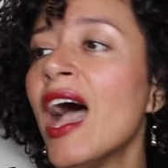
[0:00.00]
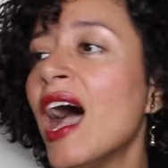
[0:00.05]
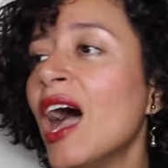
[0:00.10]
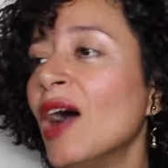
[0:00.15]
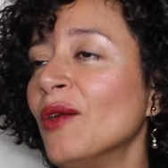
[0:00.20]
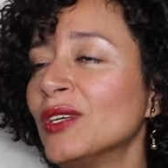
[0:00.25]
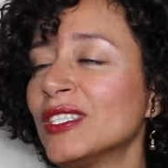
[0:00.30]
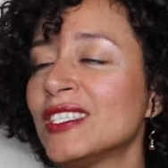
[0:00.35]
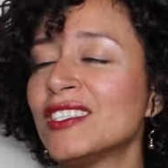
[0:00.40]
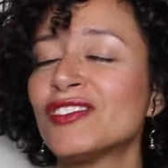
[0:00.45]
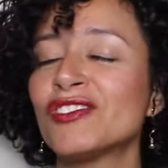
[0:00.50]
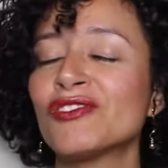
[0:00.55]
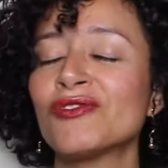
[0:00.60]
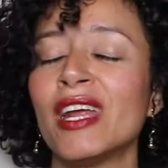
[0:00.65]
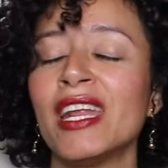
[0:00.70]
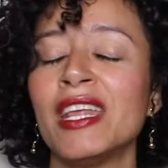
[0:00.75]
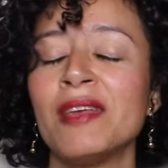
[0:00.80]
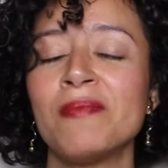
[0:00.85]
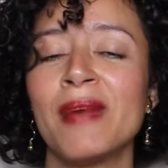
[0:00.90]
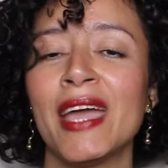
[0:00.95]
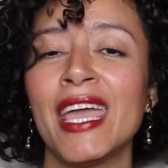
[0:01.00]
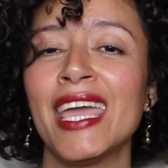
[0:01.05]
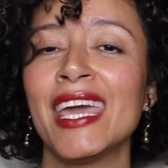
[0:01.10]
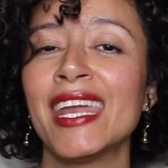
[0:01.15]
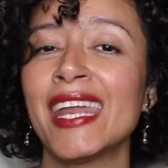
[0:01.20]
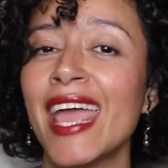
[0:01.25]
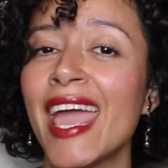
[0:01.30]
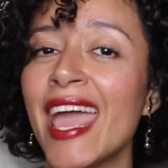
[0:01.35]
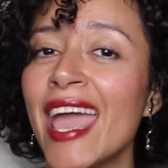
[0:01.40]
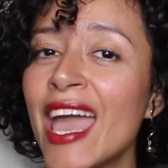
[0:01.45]
I was straining my
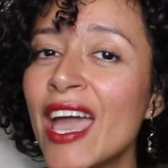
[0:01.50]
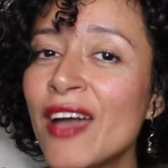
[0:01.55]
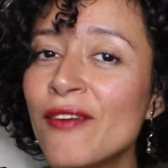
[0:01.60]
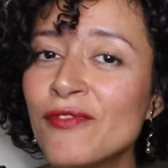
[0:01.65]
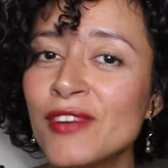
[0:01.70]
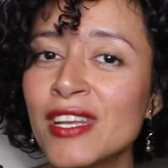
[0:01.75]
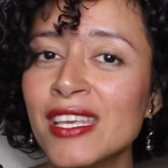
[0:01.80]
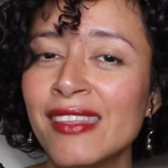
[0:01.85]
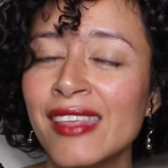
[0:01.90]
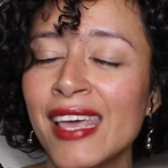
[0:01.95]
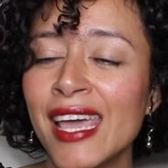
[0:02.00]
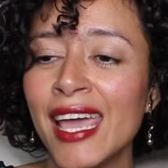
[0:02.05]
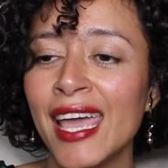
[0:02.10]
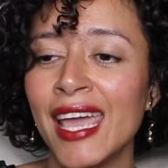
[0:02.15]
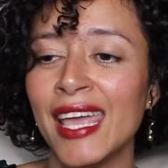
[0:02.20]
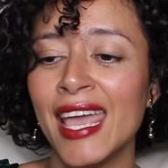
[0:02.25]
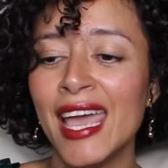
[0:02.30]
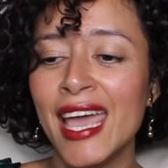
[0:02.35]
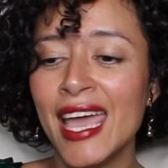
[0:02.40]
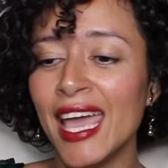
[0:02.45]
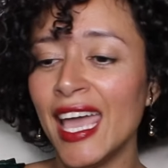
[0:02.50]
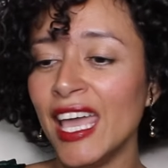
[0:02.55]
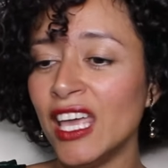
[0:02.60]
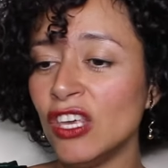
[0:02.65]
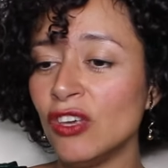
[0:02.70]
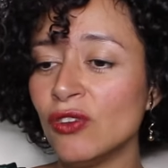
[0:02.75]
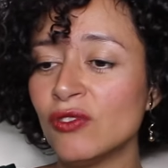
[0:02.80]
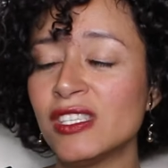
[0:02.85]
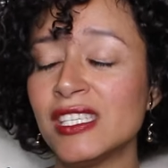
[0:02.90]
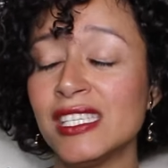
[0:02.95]
hair every day and
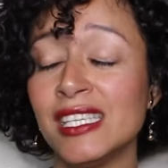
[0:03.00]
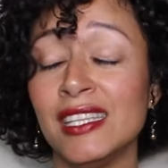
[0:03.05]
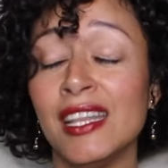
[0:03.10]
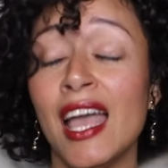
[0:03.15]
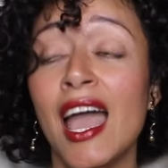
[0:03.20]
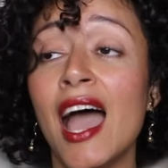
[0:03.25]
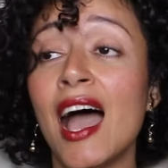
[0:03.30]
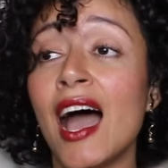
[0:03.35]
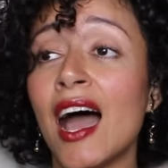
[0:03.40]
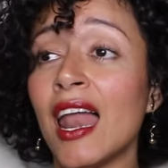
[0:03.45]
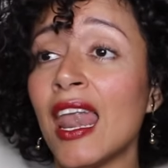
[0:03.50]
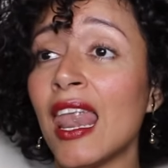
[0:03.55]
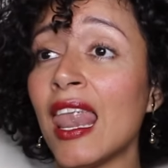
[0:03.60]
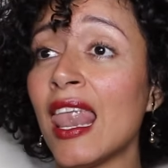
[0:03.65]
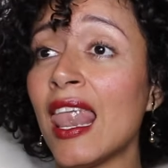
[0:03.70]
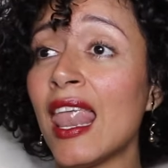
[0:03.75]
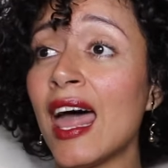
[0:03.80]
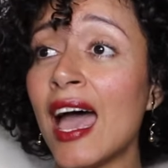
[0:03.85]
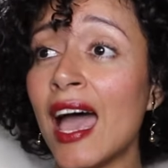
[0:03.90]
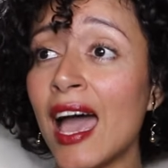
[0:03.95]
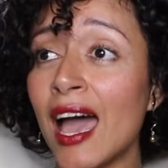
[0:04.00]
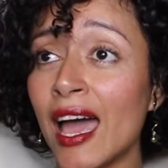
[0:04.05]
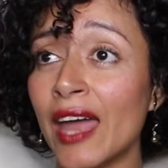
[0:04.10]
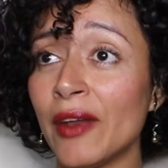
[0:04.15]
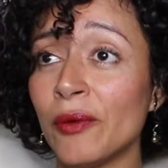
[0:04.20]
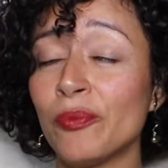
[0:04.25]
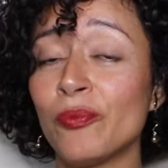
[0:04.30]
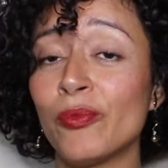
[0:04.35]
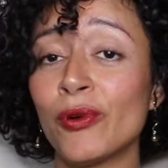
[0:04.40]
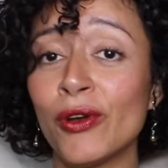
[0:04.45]
using a
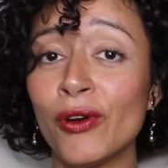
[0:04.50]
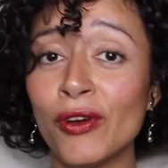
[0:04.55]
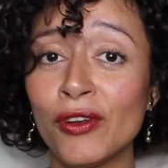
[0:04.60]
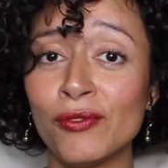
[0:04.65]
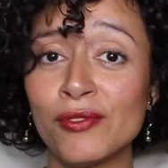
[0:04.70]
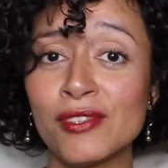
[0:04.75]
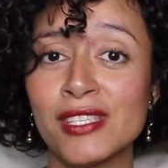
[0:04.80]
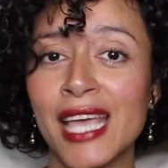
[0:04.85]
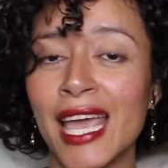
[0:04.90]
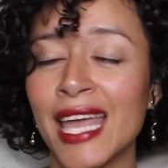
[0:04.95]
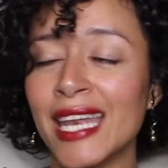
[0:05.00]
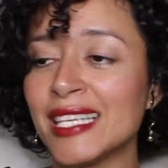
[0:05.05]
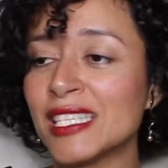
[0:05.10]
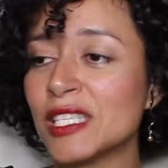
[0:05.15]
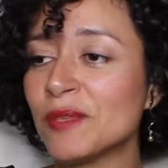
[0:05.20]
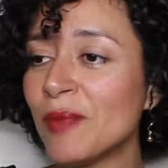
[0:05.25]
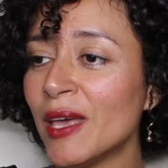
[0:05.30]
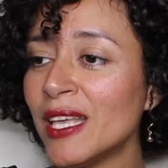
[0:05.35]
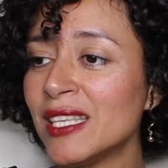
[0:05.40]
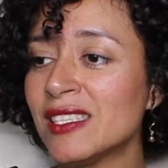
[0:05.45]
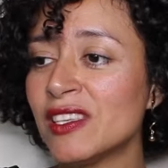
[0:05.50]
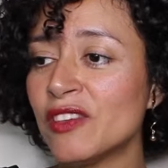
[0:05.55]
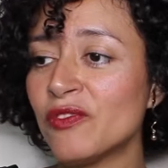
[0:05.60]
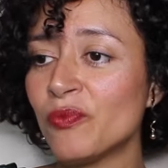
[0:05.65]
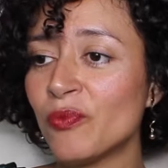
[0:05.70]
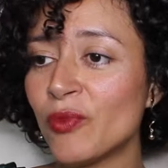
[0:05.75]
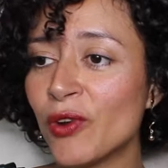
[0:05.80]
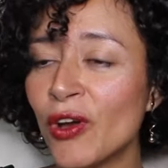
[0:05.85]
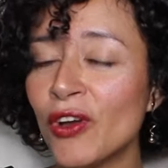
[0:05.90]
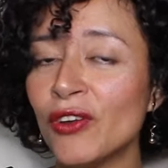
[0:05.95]
lot of products and
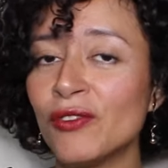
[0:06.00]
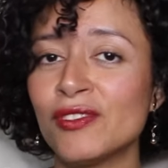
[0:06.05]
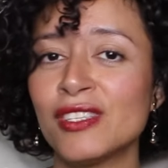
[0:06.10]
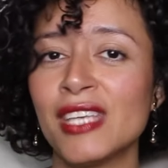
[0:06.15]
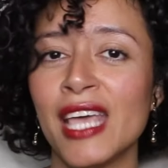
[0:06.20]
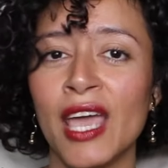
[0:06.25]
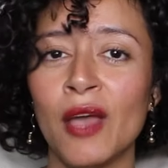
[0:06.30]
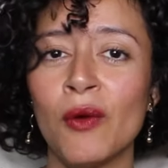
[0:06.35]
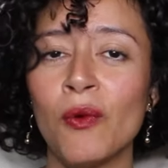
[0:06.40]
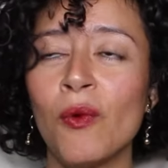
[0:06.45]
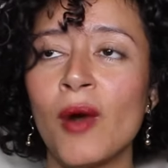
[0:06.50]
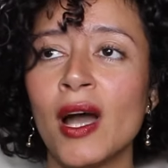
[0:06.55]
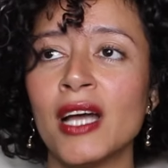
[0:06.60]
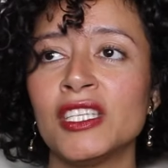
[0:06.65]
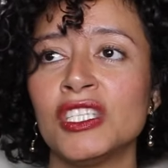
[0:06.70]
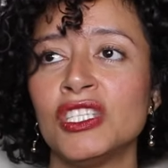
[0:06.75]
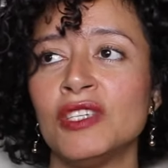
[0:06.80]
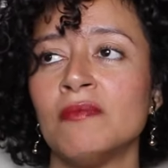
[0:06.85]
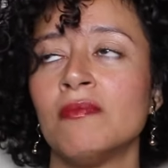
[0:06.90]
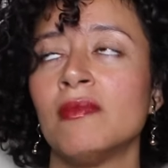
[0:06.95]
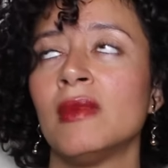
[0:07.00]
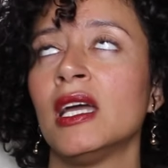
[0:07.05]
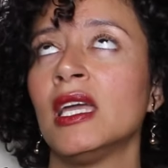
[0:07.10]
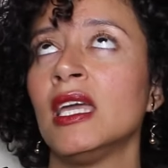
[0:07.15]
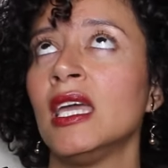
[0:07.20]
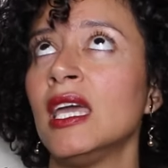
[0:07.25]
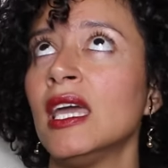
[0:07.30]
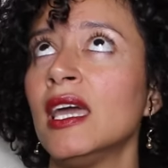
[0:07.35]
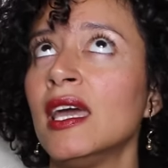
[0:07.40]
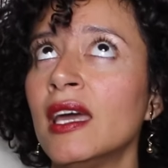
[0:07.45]
expensive products and washing my
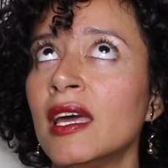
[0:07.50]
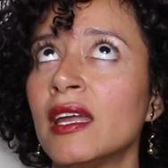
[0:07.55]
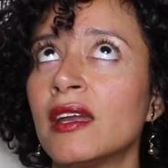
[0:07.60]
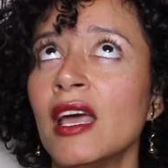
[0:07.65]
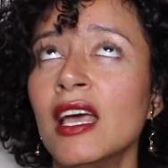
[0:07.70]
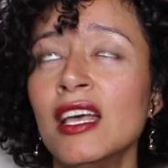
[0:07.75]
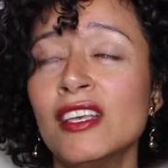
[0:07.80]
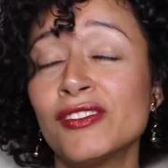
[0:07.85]
hair.